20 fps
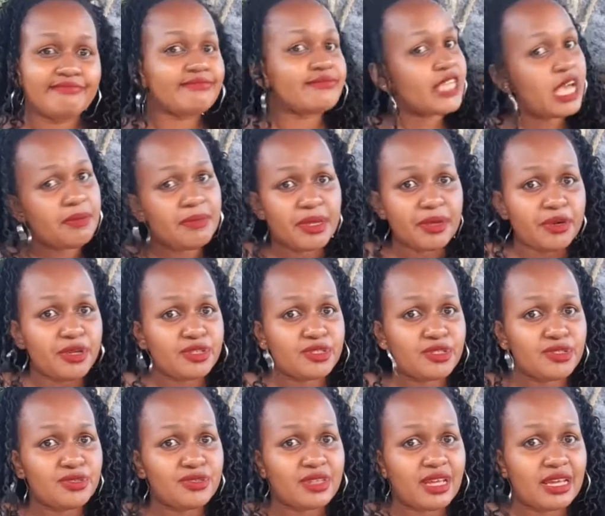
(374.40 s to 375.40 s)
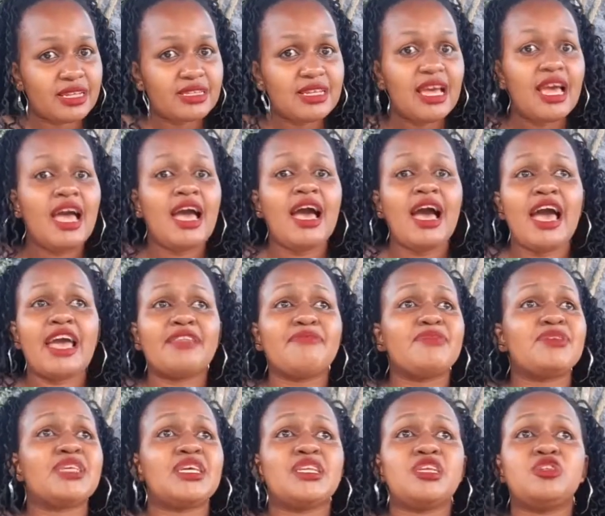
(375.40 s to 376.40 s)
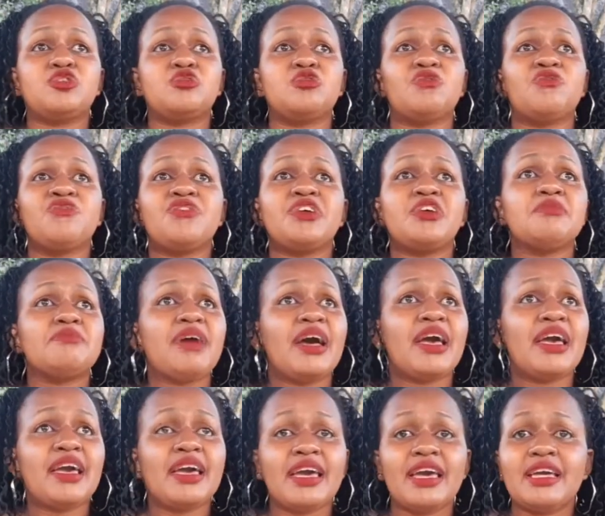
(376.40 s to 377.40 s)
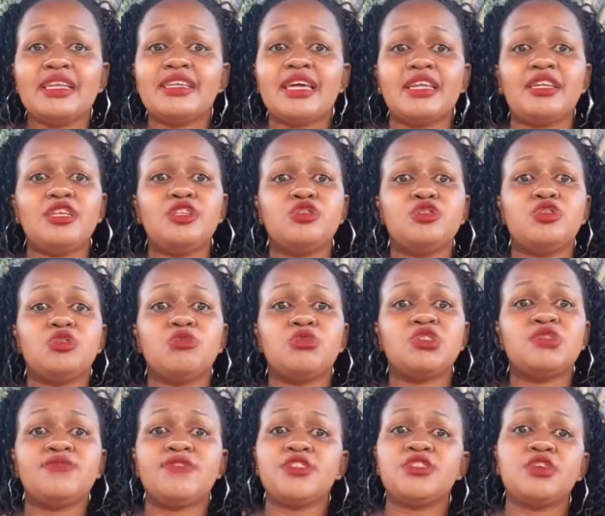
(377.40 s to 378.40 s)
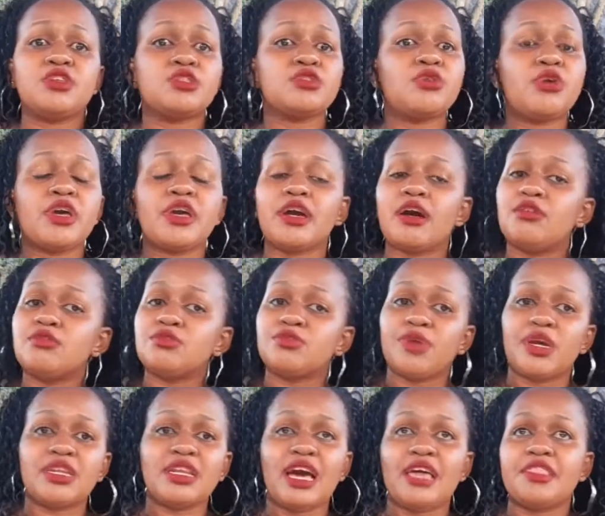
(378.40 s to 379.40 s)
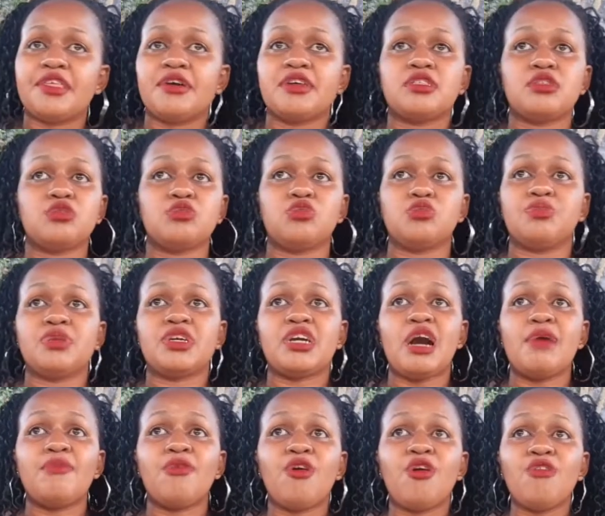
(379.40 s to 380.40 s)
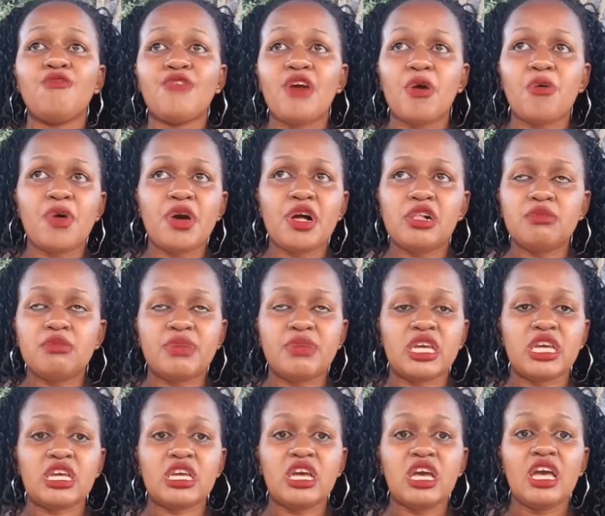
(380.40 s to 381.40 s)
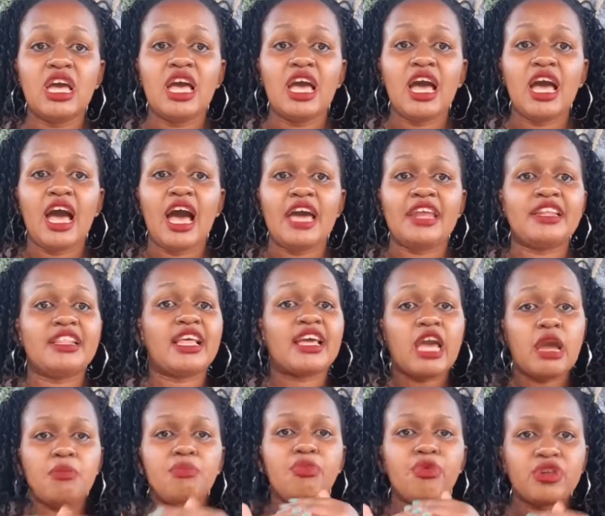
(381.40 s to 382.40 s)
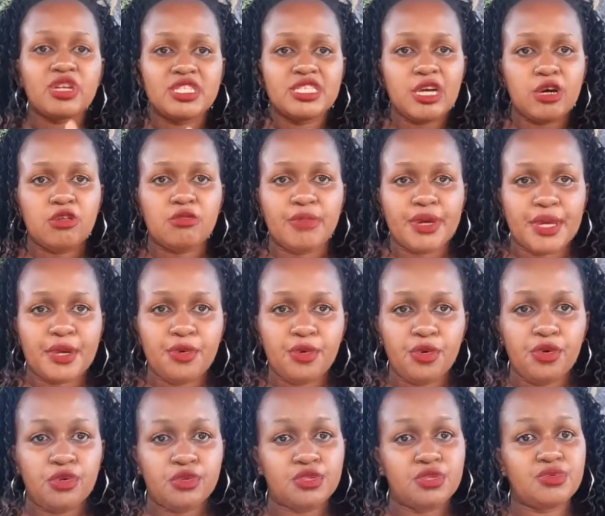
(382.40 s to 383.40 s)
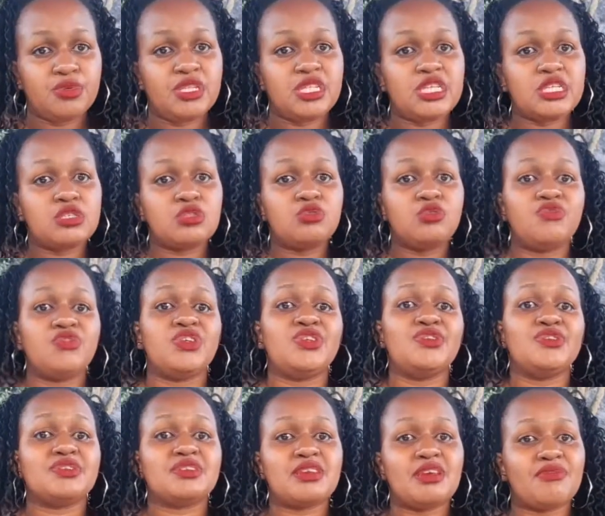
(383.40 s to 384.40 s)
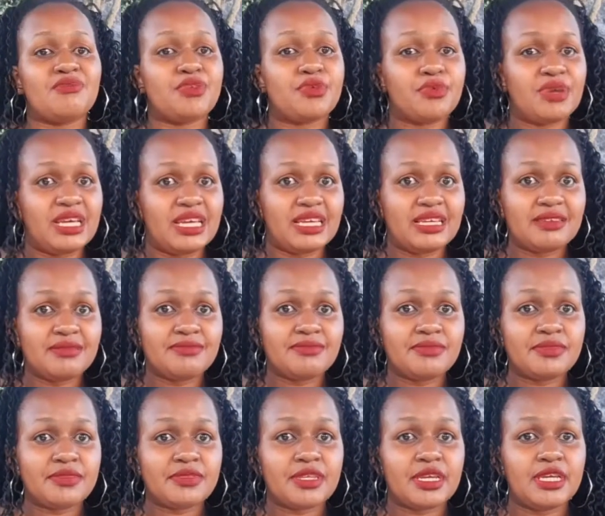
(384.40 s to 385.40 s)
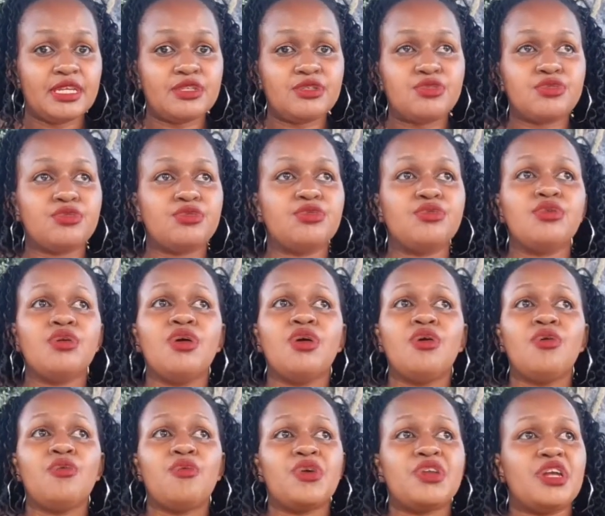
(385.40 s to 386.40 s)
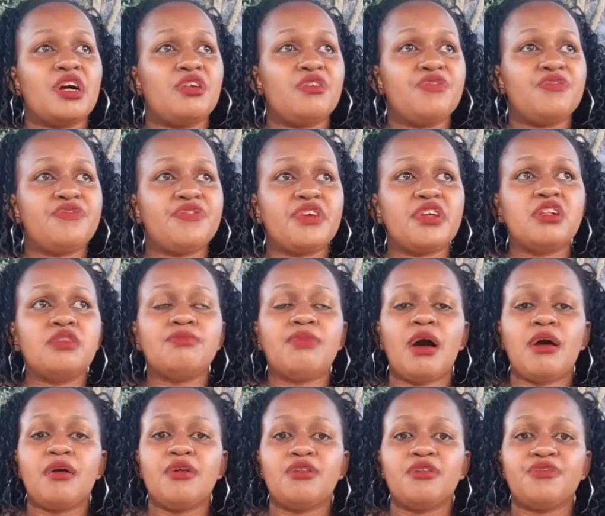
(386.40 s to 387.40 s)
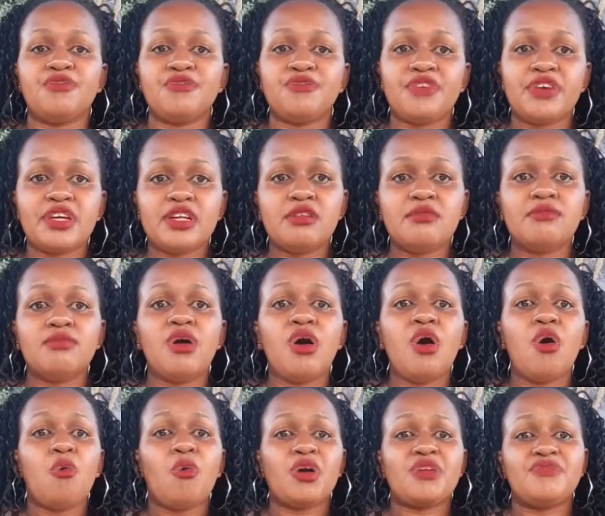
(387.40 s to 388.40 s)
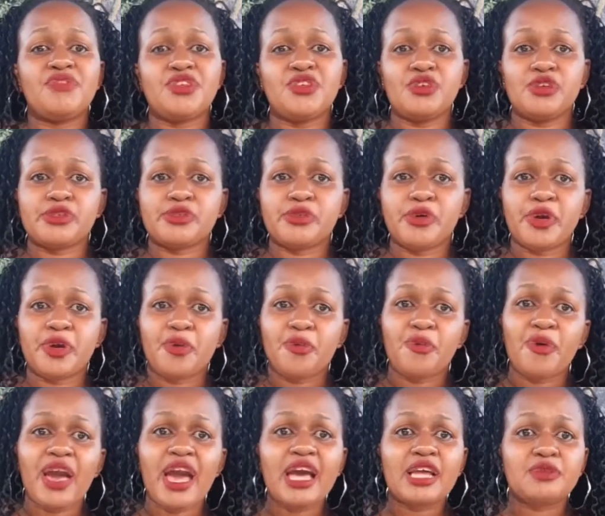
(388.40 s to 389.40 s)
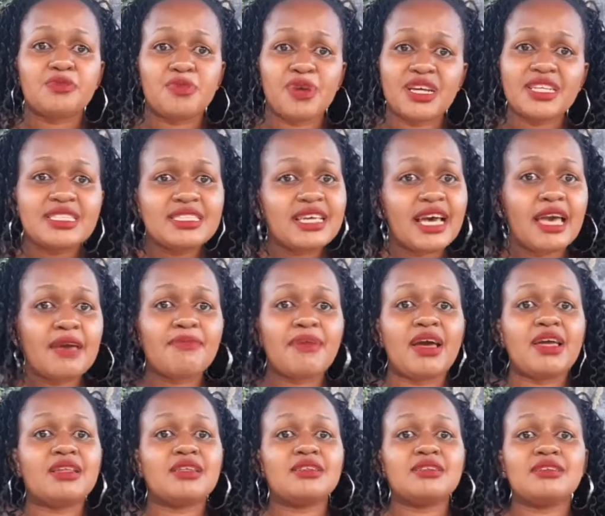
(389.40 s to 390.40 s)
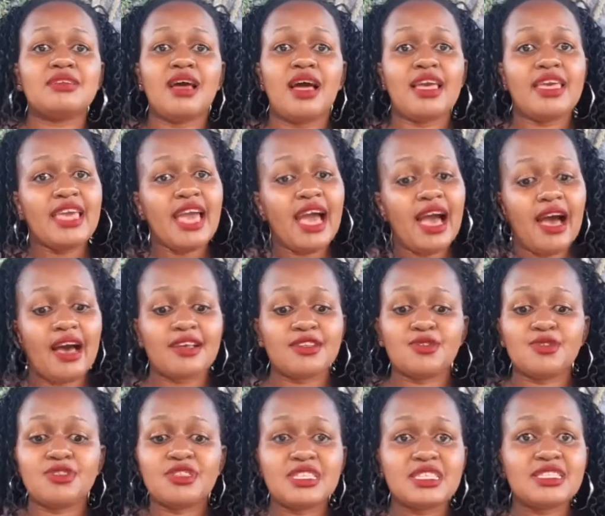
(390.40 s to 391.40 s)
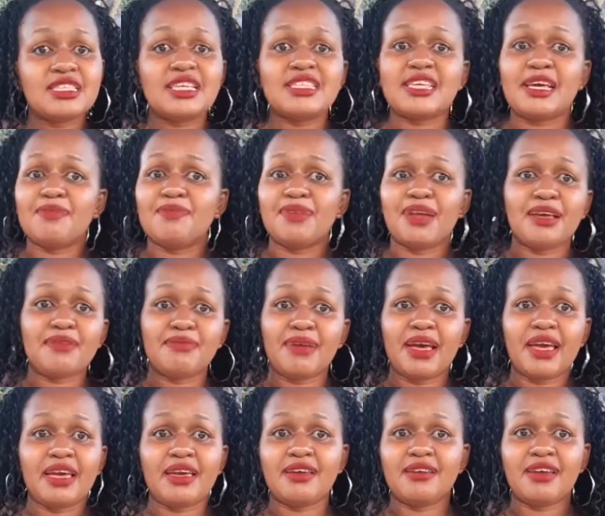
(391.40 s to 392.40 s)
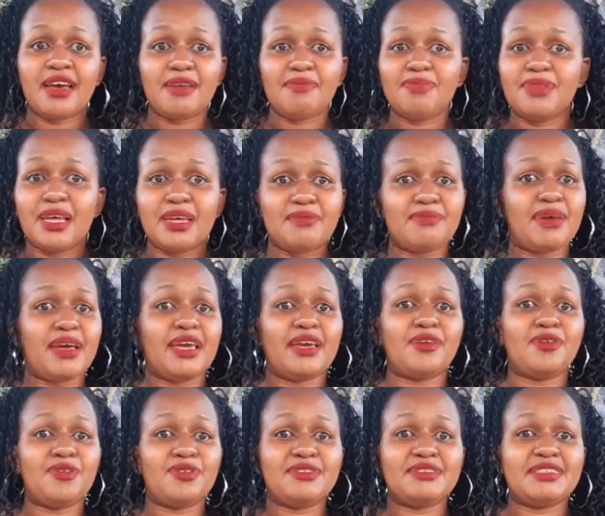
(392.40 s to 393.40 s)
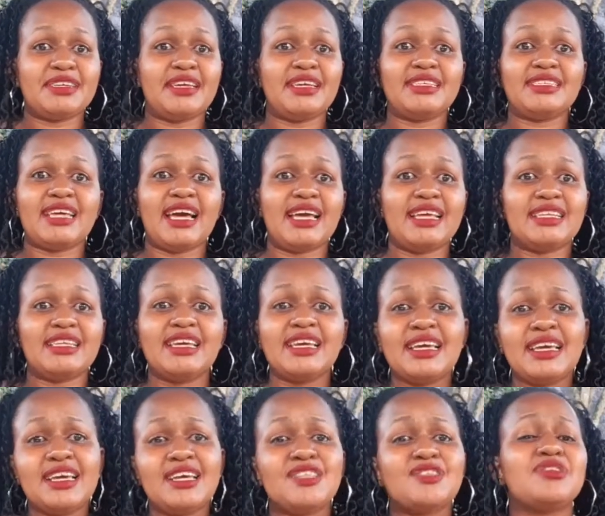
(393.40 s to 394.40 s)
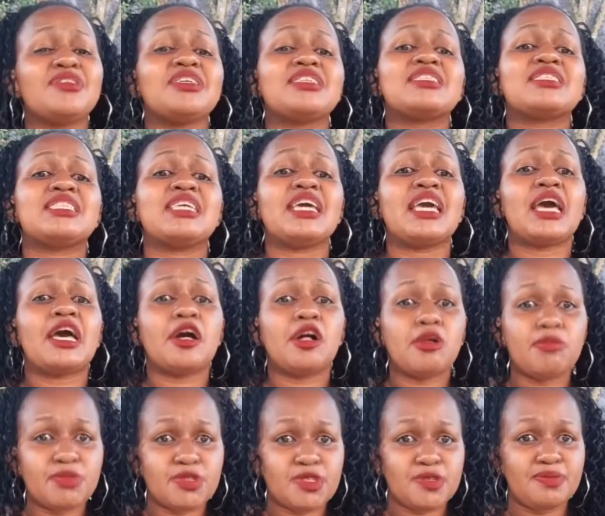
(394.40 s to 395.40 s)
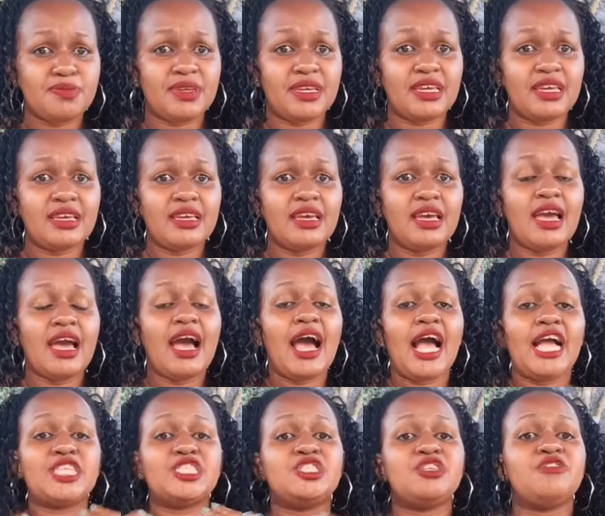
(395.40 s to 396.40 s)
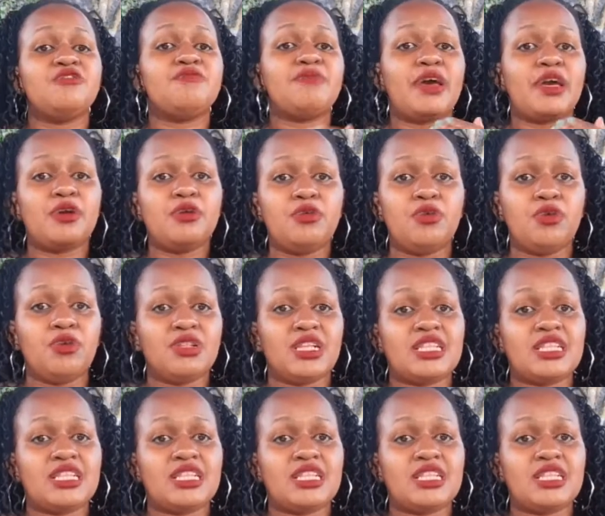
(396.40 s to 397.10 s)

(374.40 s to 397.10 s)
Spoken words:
How am I going to do that? It means I need to film my head, I need to know which video is going out when, otherwise it will become overwhelming. And like, I broke down my goal to release 2 videos every week into when I'll film, how I'll film, what video is going where at what time. And yeah, so these days I plan my content, and it's honestly helped me achieve my goal.